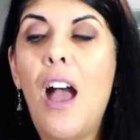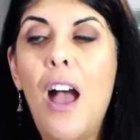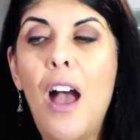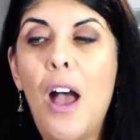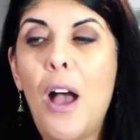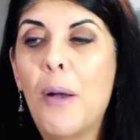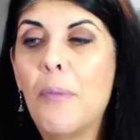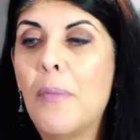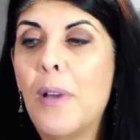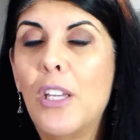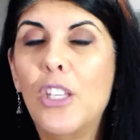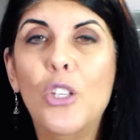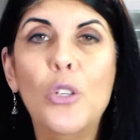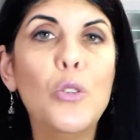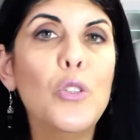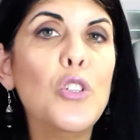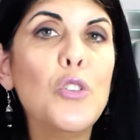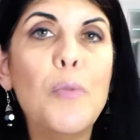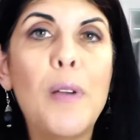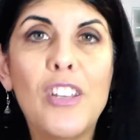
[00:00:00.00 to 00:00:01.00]

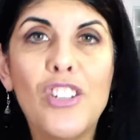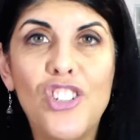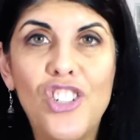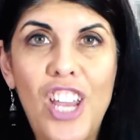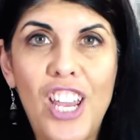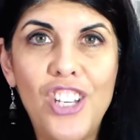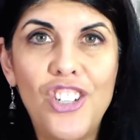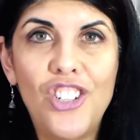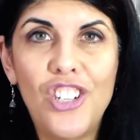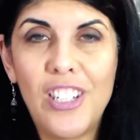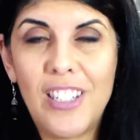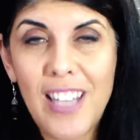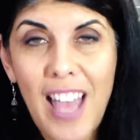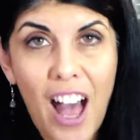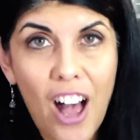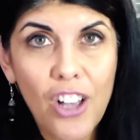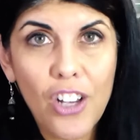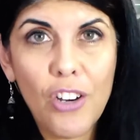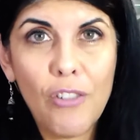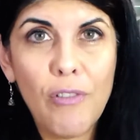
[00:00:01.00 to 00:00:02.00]
YouTube has changed its
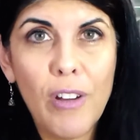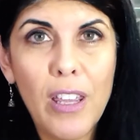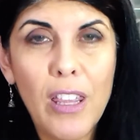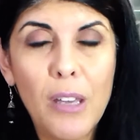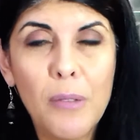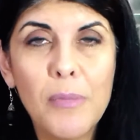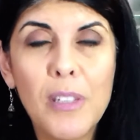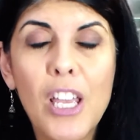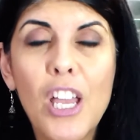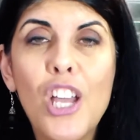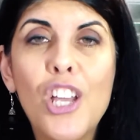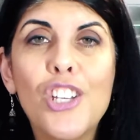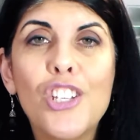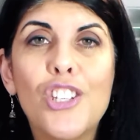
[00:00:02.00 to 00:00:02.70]
algorithms,